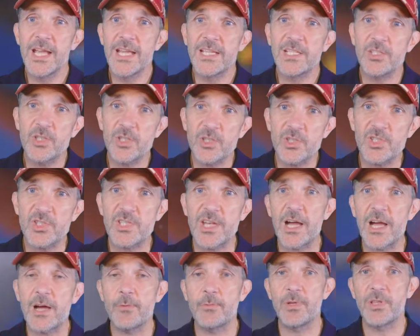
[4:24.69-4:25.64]
It does
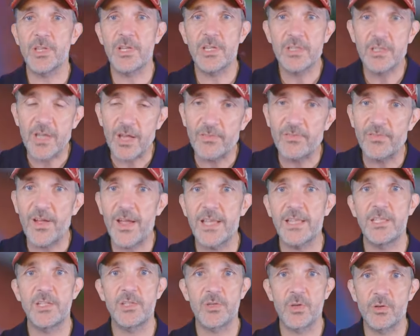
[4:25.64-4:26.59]
start with a
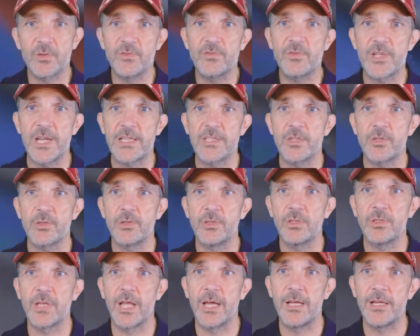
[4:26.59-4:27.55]
fairly sort of
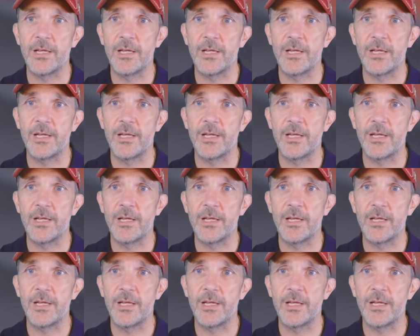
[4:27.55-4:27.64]
gentle